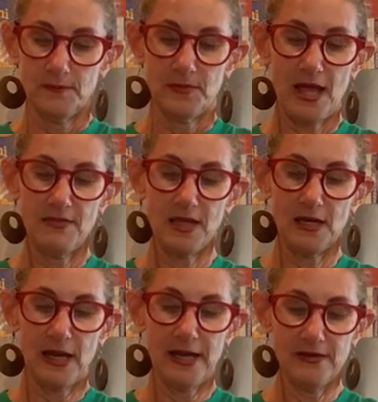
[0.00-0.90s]
And then
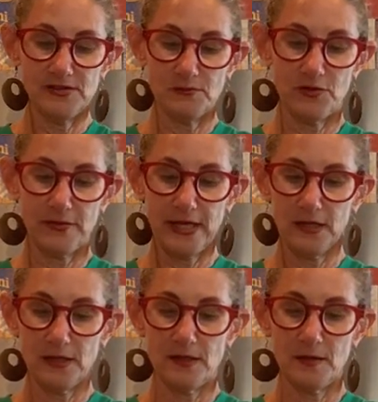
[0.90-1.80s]
I have some
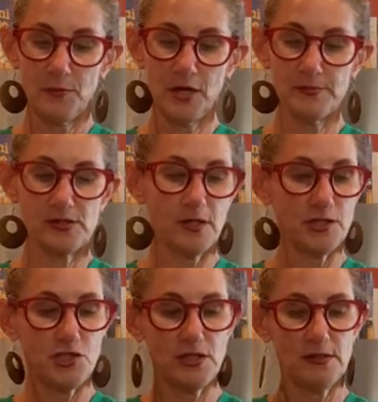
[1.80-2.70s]
grated Parmesan
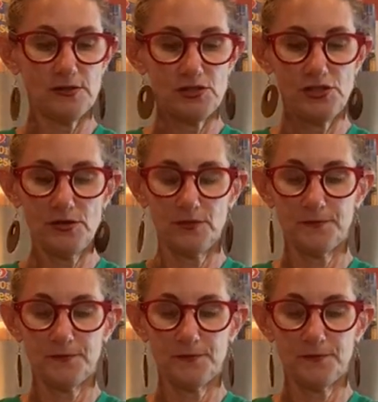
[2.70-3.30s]
cheese too.